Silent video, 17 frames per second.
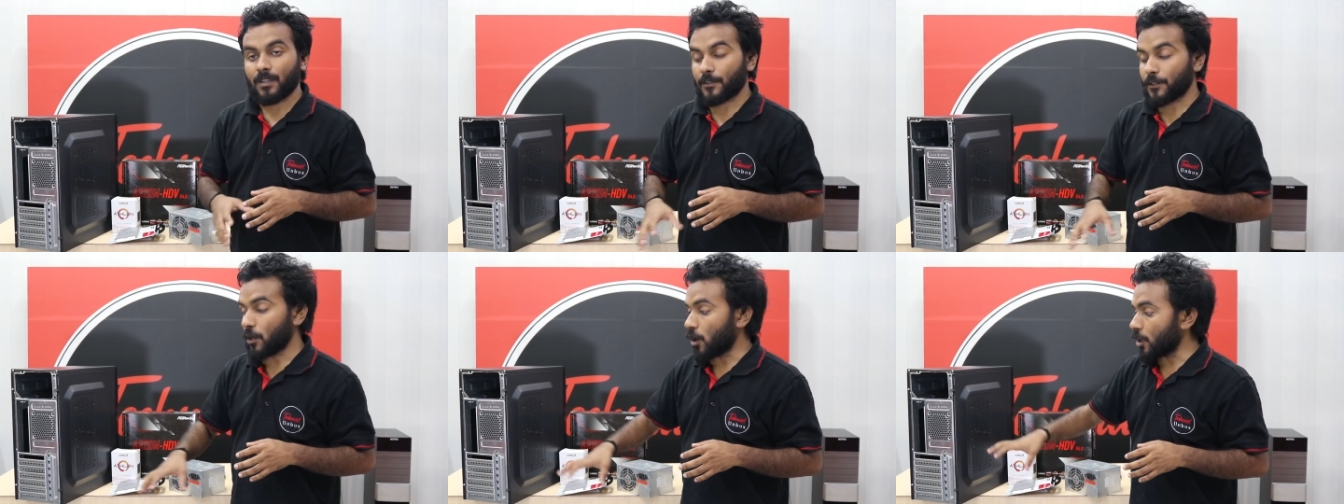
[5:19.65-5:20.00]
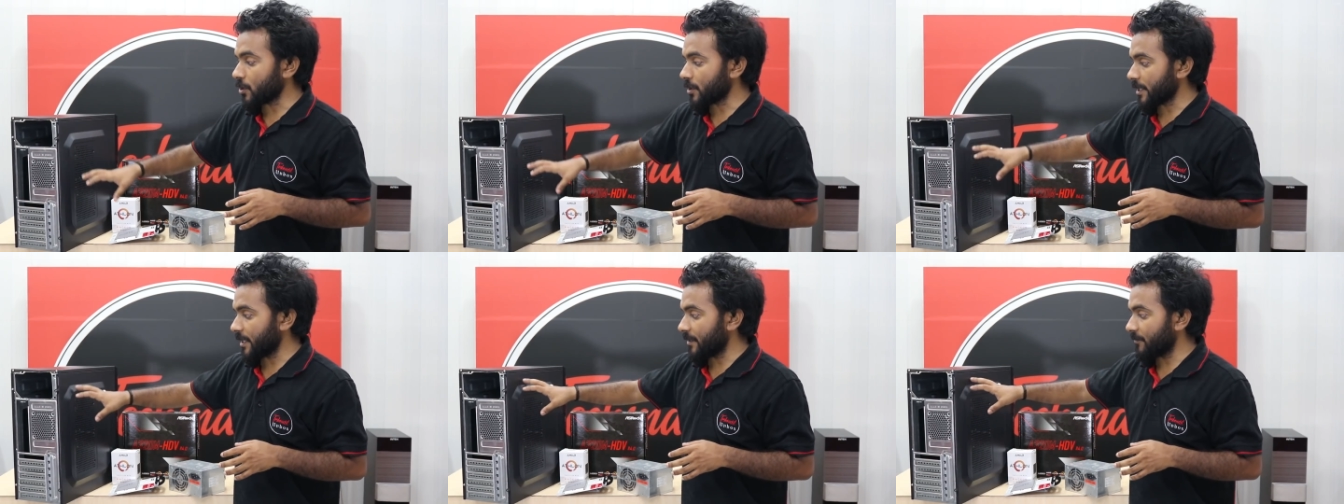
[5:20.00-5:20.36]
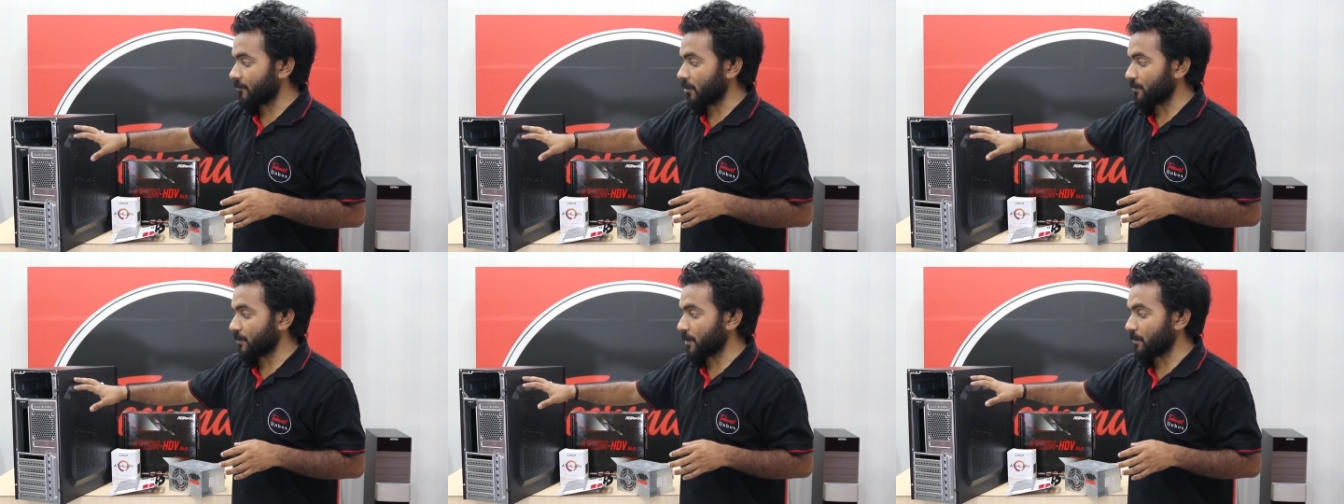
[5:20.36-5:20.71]
The hot air
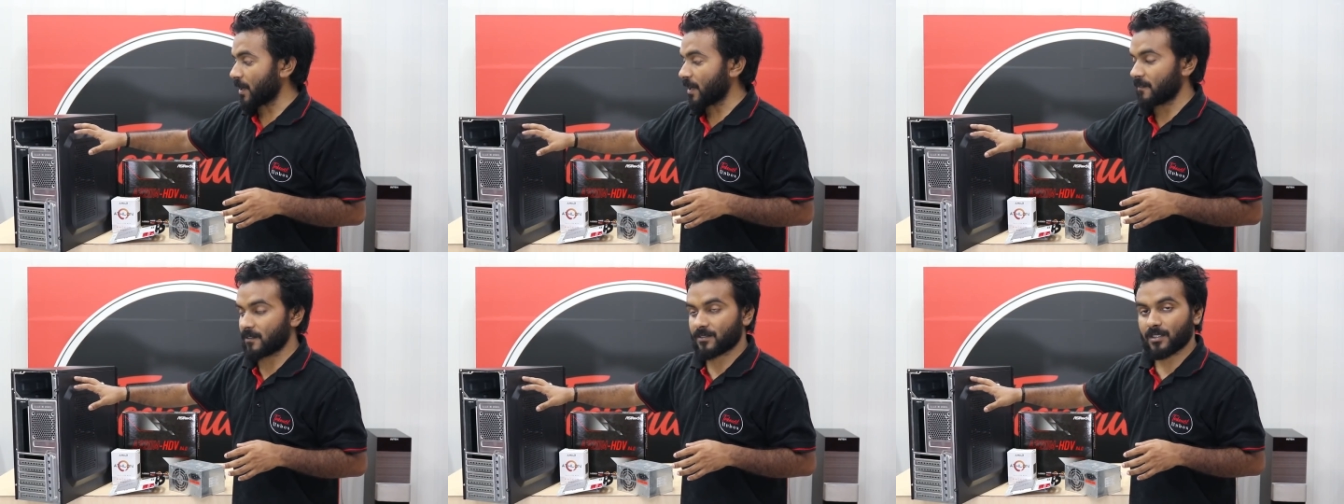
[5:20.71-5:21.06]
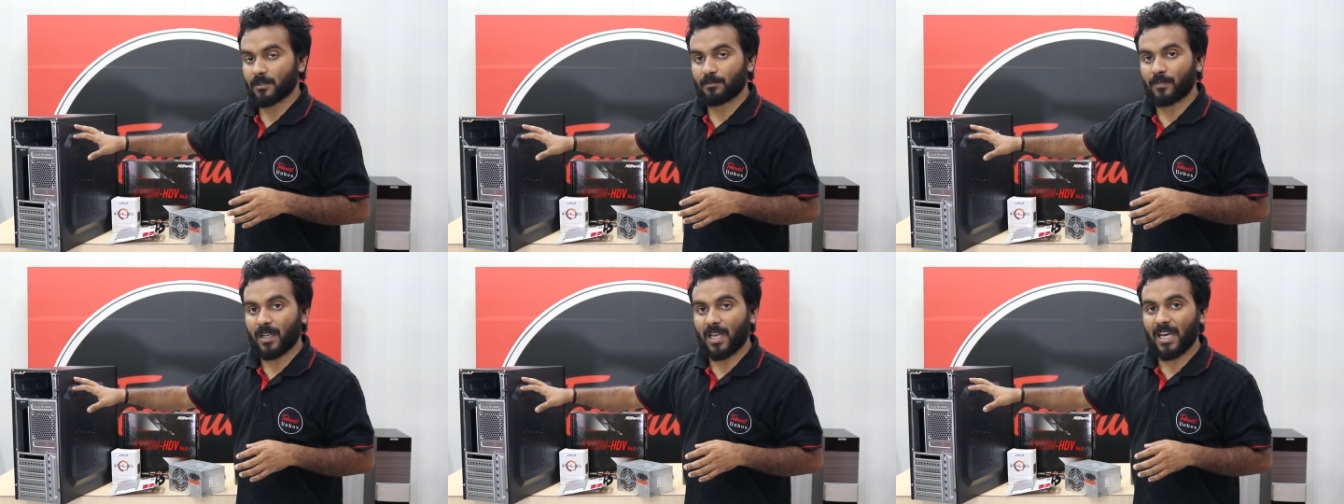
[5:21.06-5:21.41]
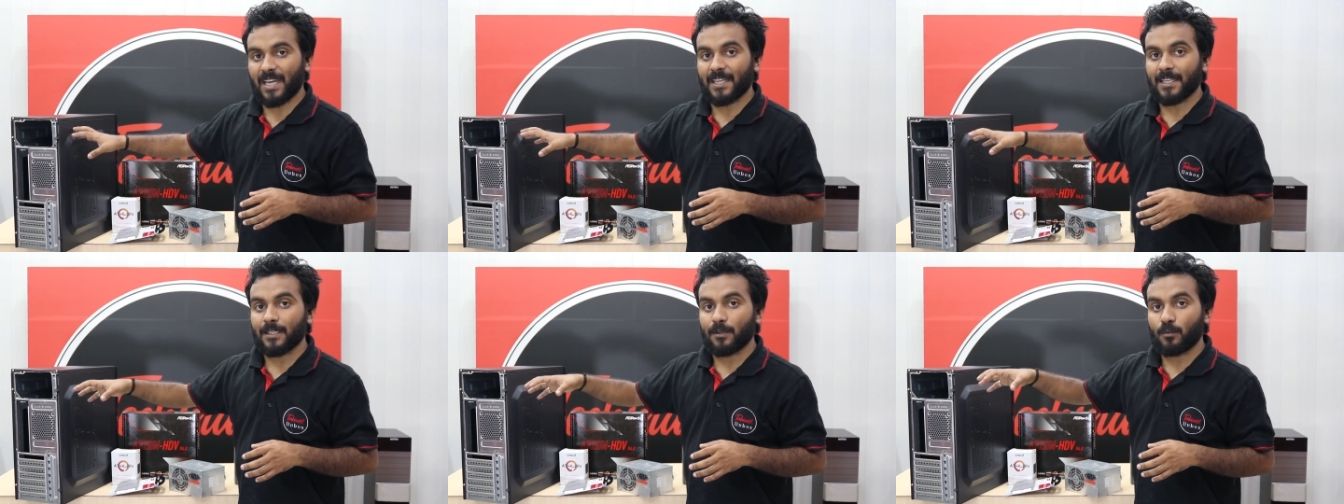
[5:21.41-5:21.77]
from the power
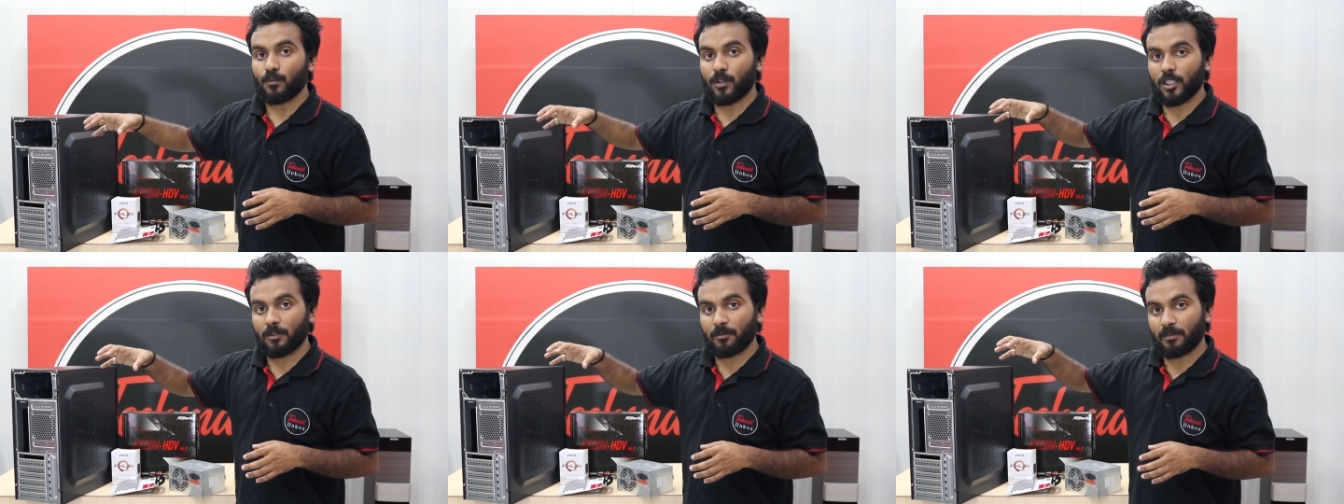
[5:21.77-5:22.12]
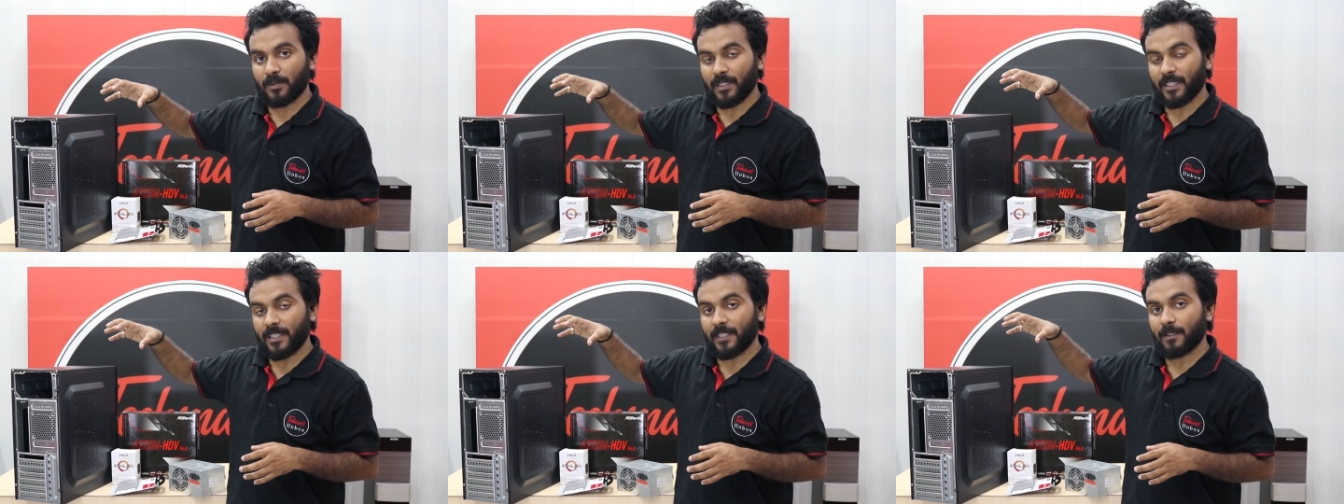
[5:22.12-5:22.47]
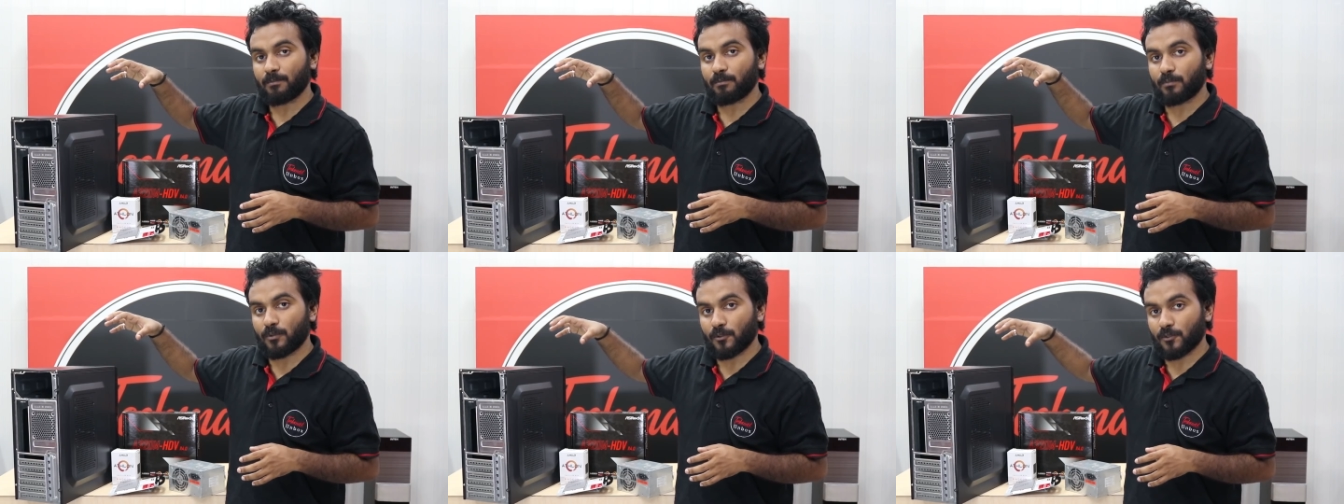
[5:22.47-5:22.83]
supply will
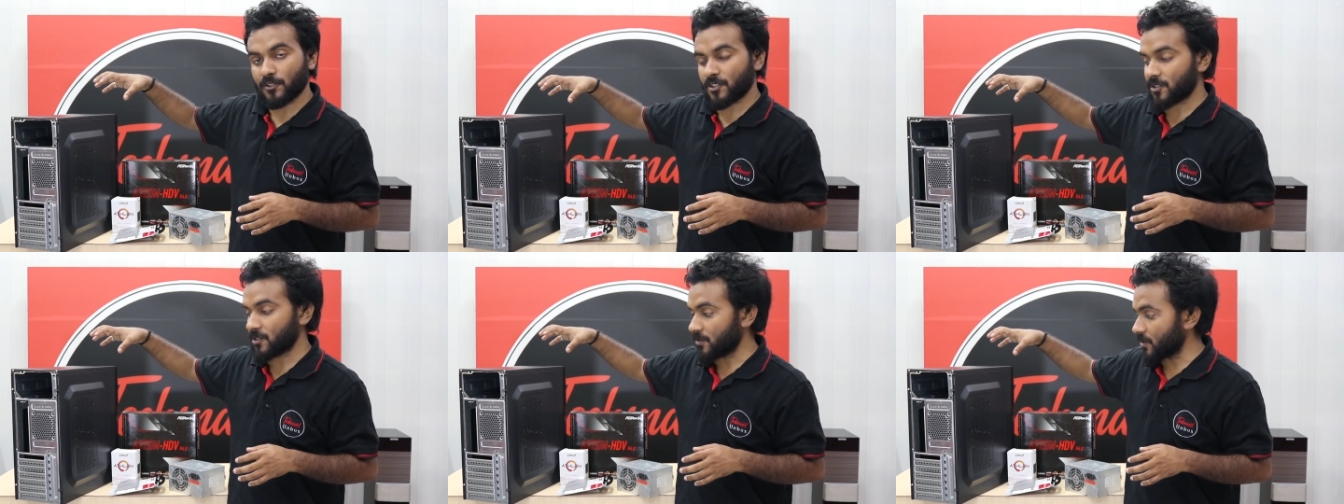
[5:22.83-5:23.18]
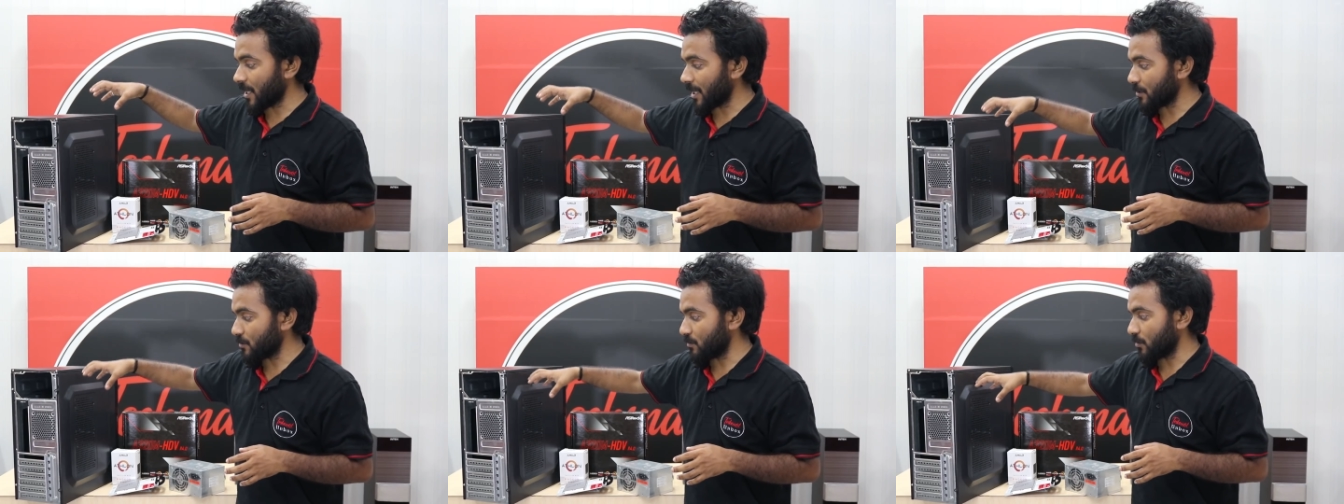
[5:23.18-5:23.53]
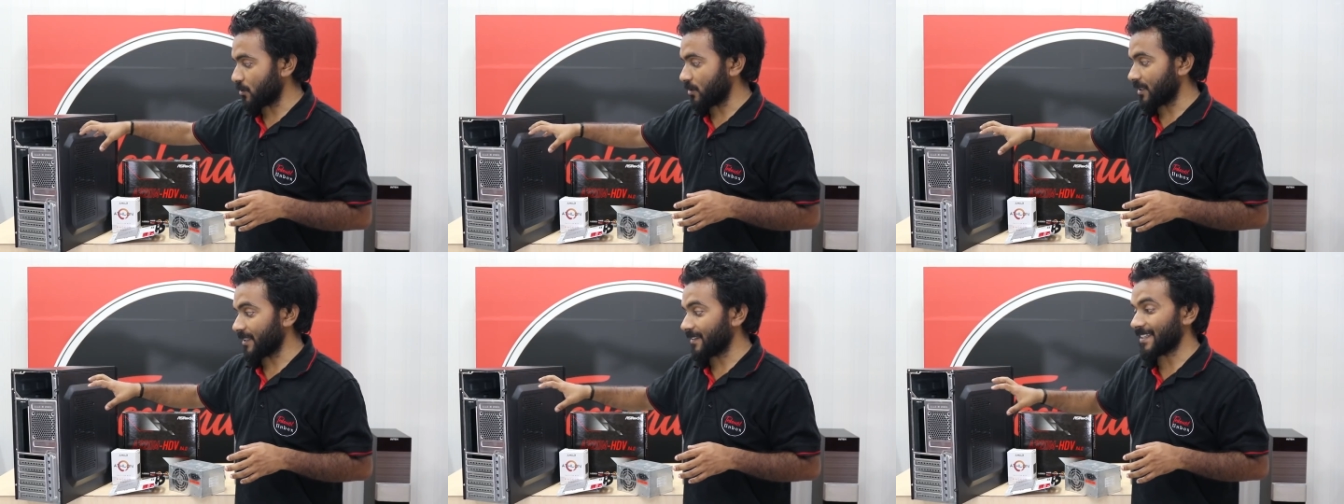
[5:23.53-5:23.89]
be pushed
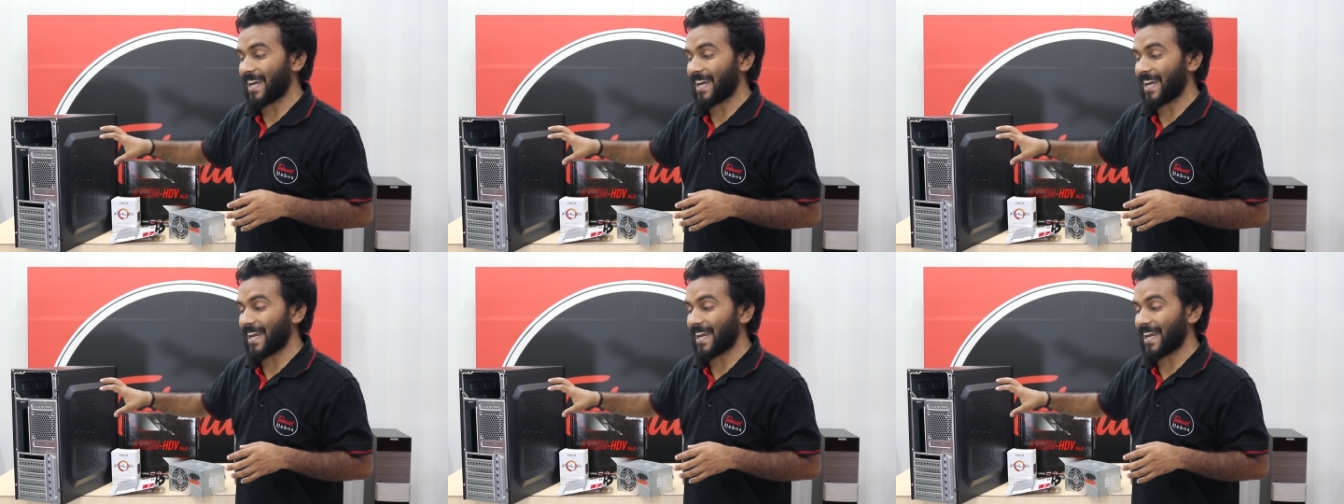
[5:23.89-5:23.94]
downward,